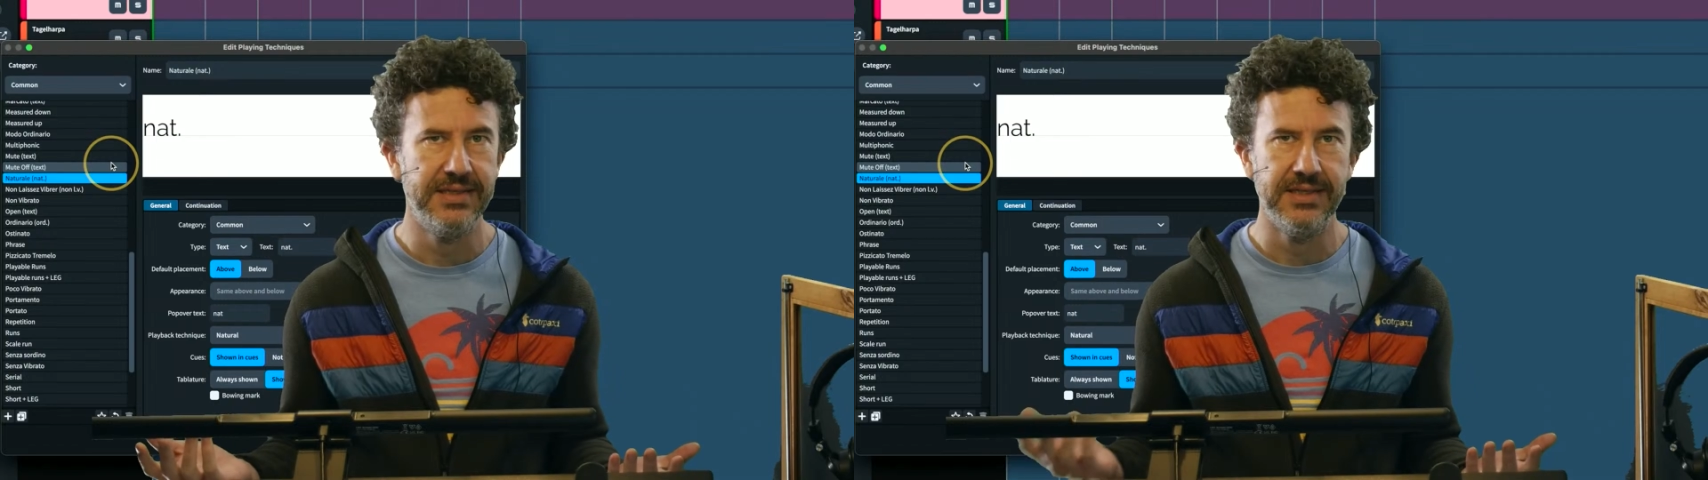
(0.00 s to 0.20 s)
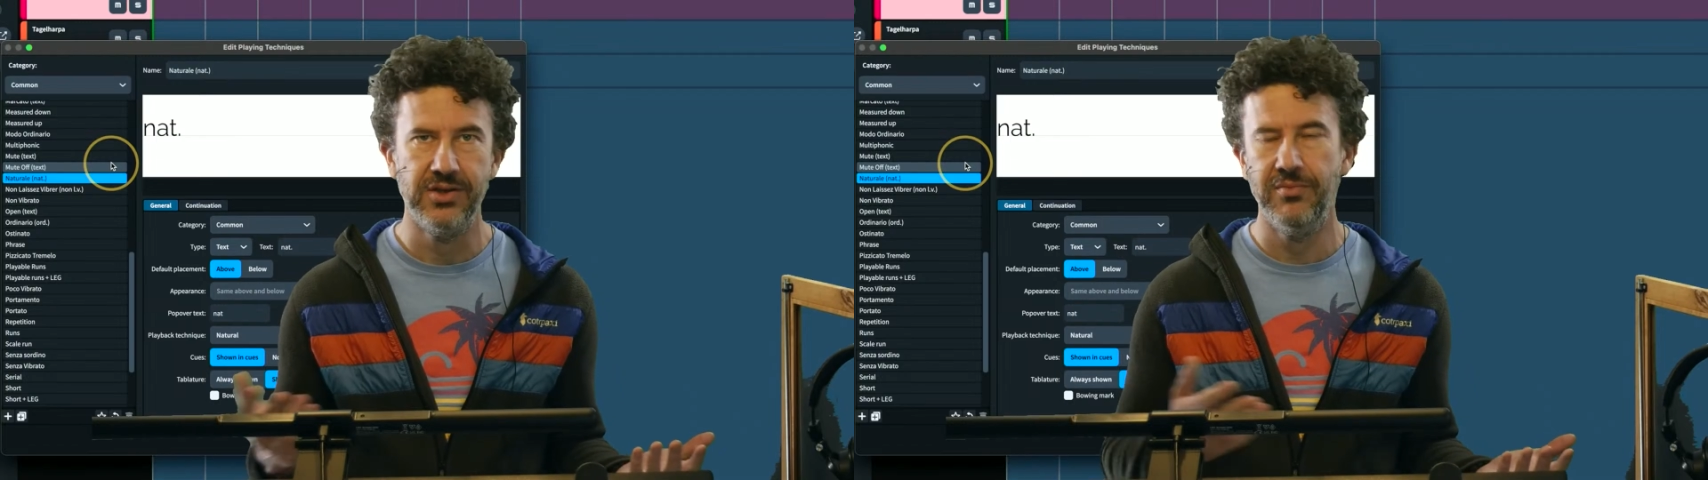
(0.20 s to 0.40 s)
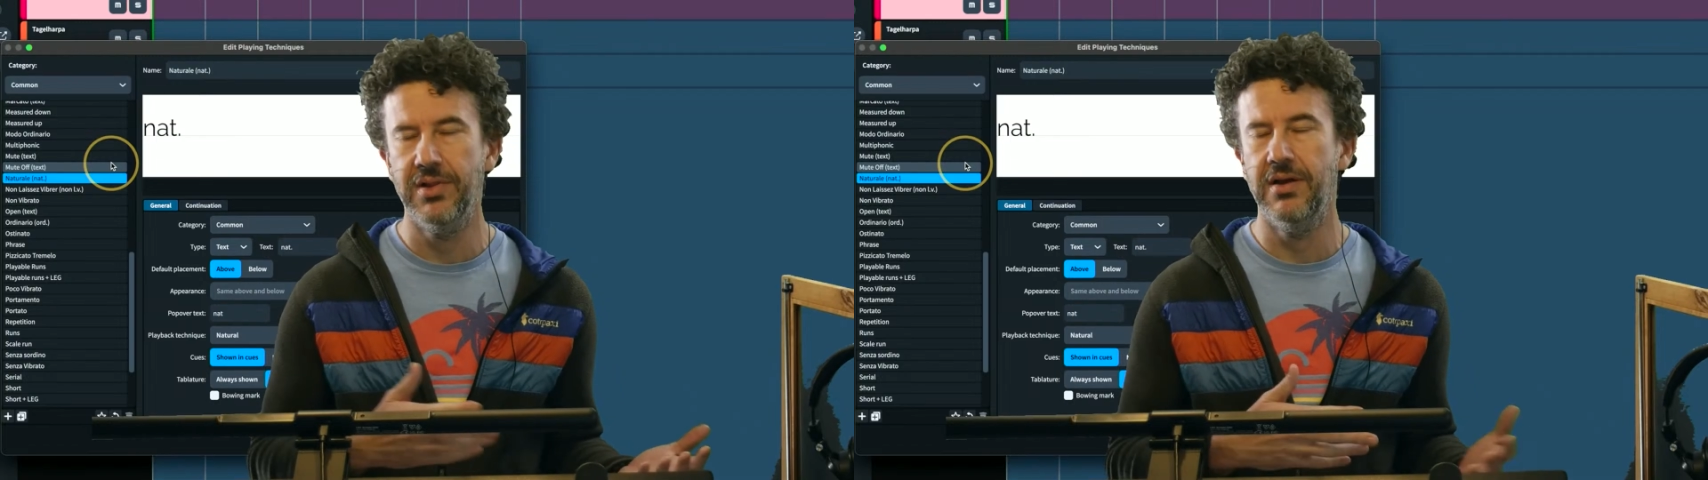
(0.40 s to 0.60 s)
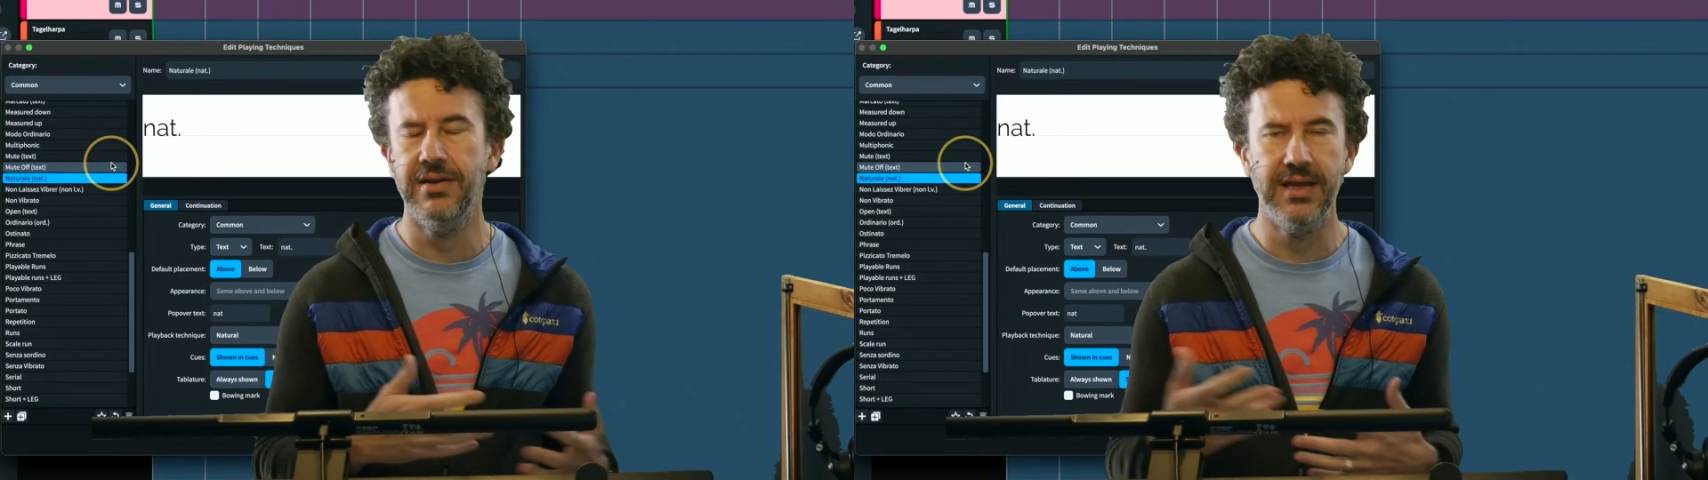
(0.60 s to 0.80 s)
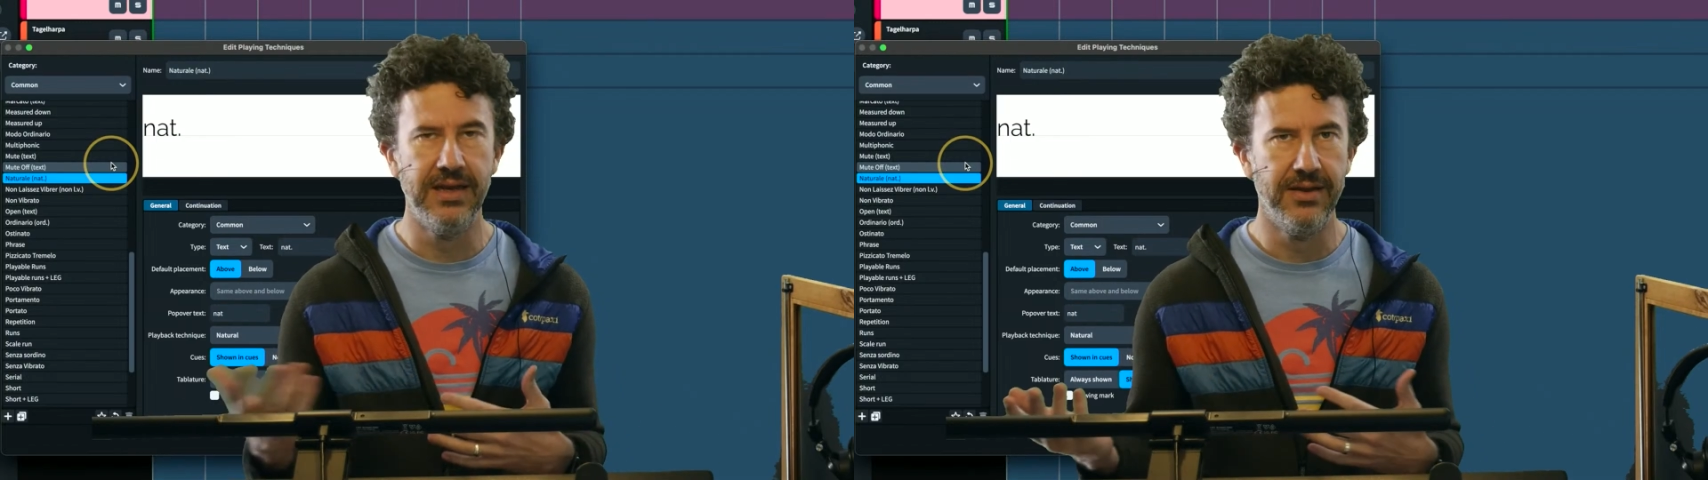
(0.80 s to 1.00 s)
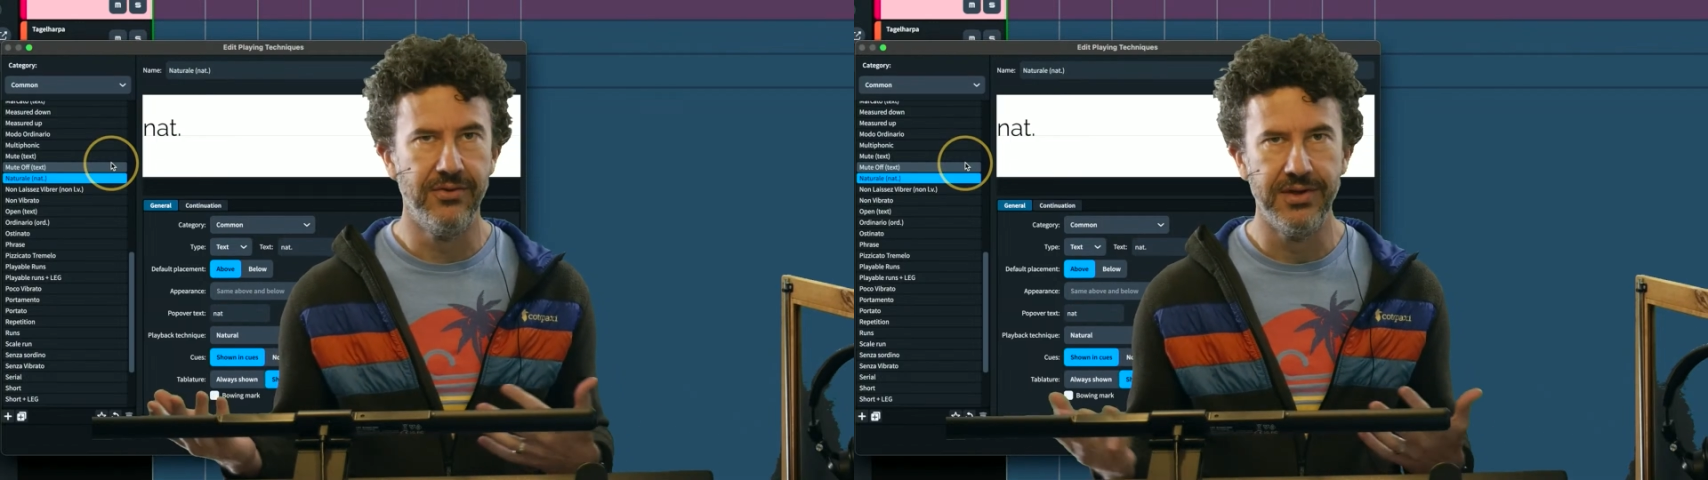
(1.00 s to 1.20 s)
that don't belong to any other